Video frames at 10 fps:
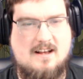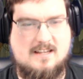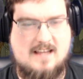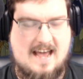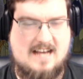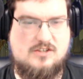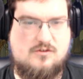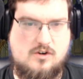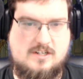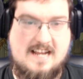As
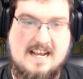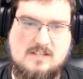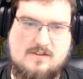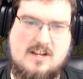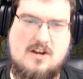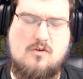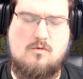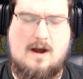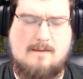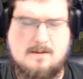for today's
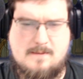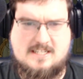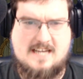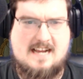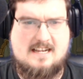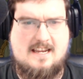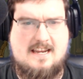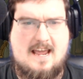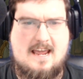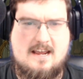video, I'm going to be
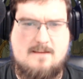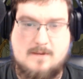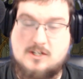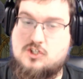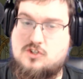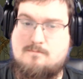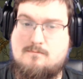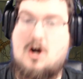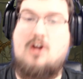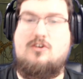tackling a much
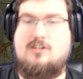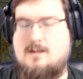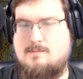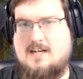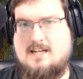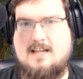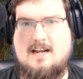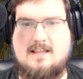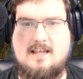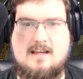smaller subject that
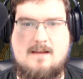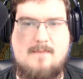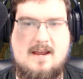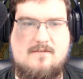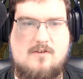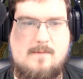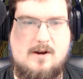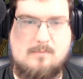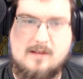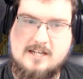I think can make for a
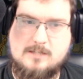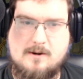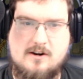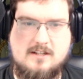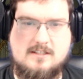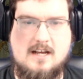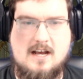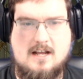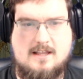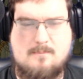better play experience
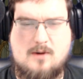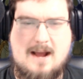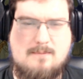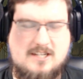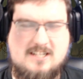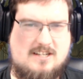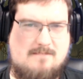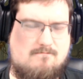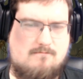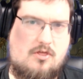that perhaps
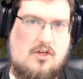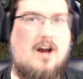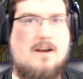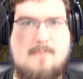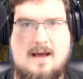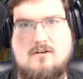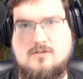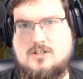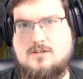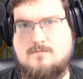isn't thought
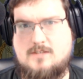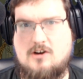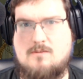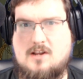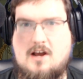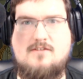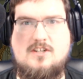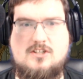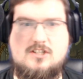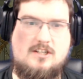about terribly
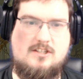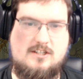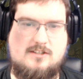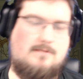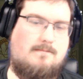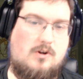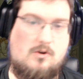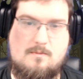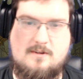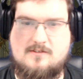often just because it's an
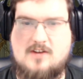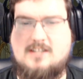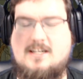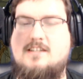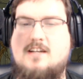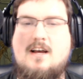older piece of content.